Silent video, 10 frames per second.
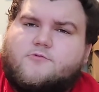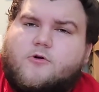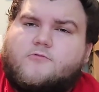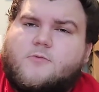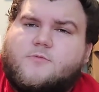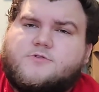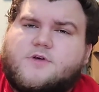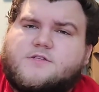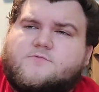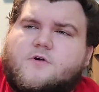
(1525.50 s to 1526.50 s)
Royal Rumble
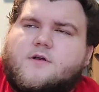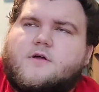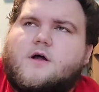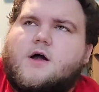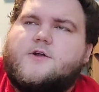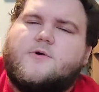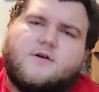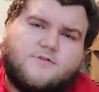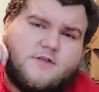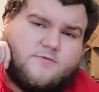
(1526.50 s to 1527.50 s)
2001. Uh, no Way
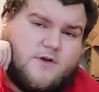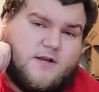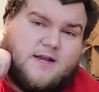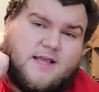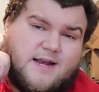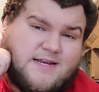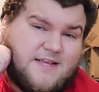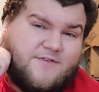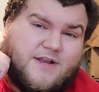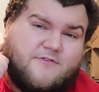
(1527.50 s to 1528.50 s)
Out 2001 didn't get a
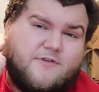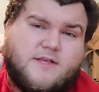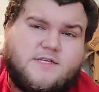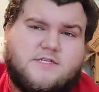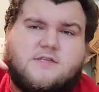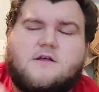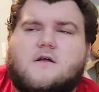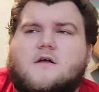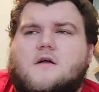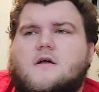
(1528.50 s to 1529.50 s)
DVD release,
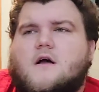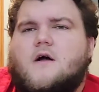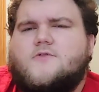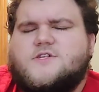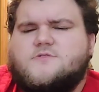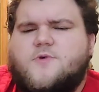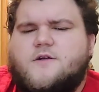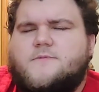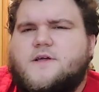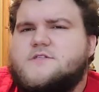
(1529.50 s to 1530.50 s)
uh, which is
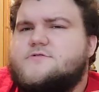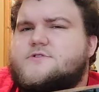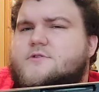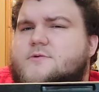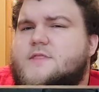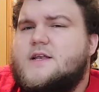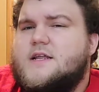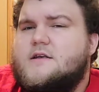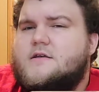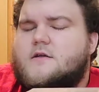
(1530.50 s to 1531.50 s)
weird because it was the only one that
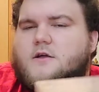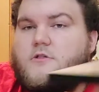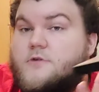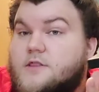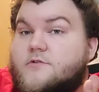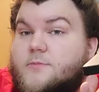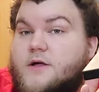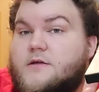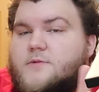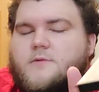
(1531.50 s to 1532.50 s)
didn't, including the
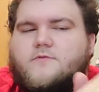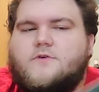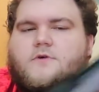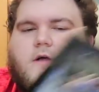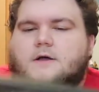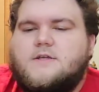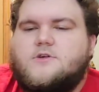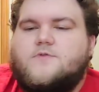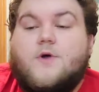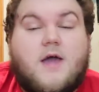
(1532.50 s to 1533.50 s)
Rebellion pay-per-view.
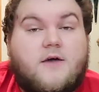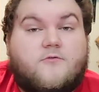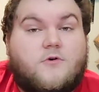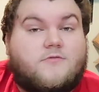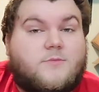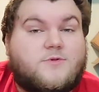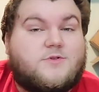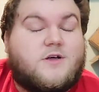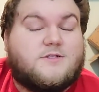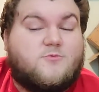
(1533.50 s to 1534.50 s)
So if you have Royal Rumble
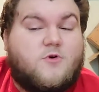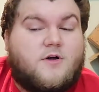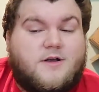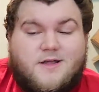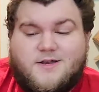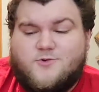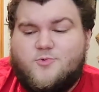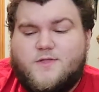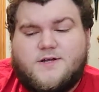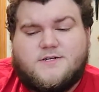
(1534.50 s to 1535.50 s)
2001 and you're
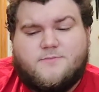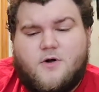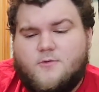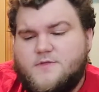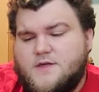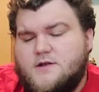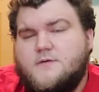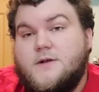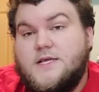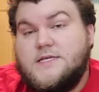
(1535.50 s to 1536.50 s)
willing to part with it,
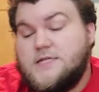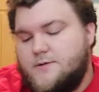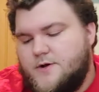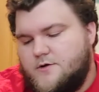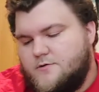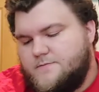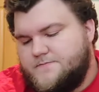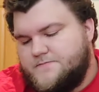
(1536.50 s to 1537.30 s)
please let me know.